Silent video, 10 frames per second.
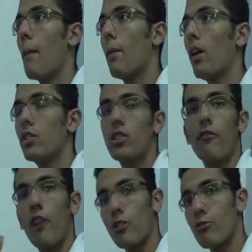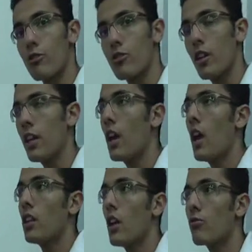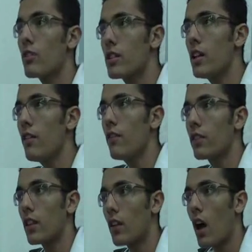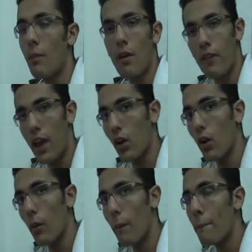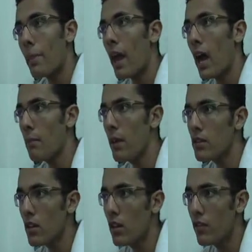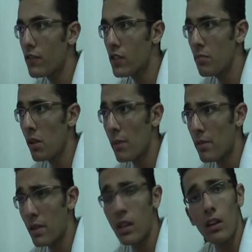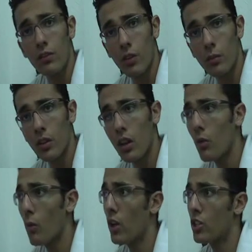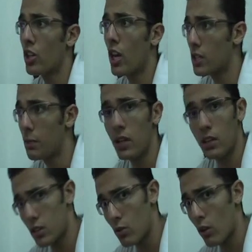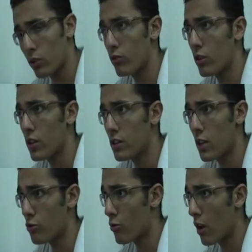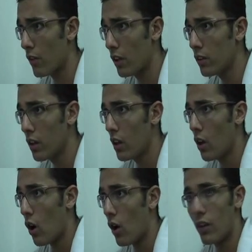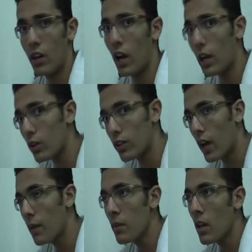a pulse of ultrasonic, they receive the time of echo. And based on a simple mathematical formula, which speed is equal to distance traveled over echo time,